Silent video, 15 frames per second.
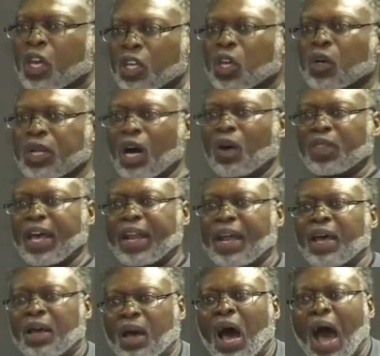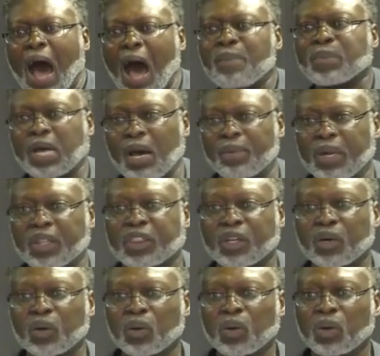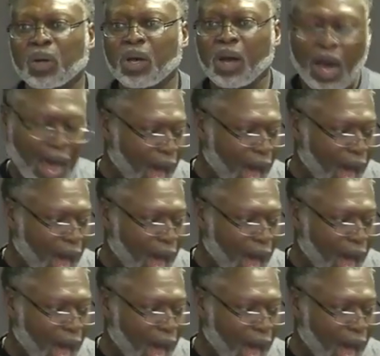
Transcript: you know that I'm coming through. Yeah.